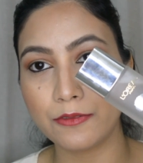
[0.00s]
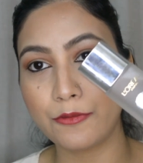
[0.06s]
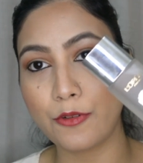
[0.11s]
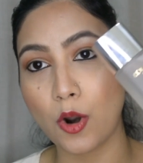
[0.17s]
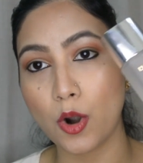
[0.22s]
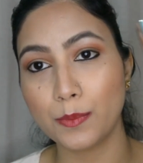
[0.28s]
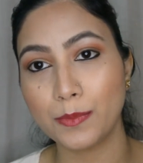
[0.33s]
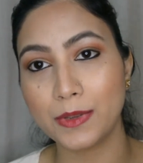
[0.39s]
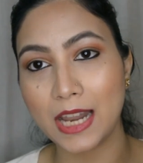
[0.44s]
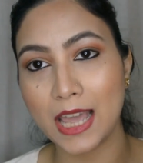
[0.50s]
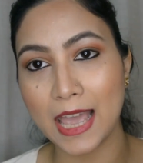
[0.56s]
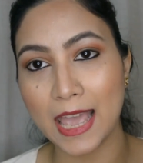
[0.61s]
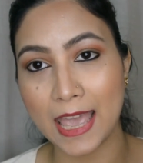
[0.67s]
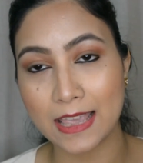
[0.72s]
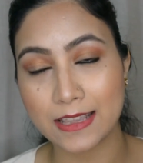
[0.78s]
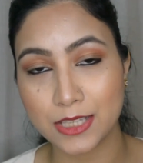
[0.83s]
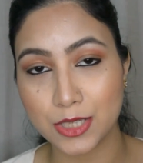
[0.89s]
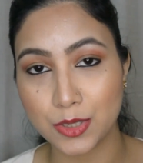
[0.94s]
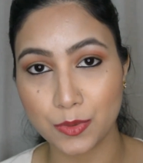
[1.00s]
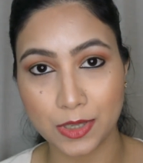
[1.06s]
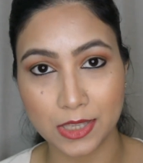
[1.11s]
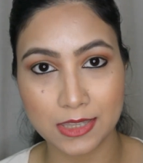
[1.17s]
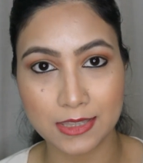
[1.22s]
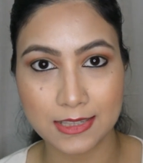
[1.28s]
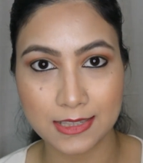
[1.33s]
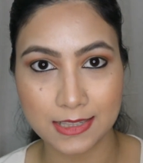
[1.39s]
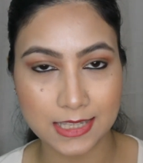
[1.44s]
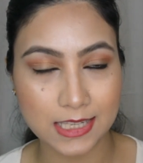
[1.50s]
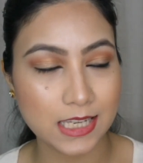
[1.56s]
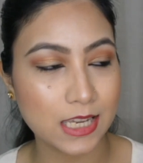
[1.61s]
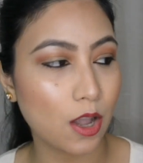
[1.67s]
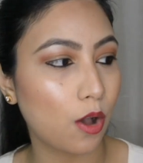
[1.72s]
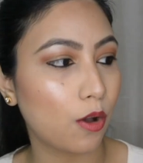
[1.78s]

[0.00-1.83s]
formula, as you can see.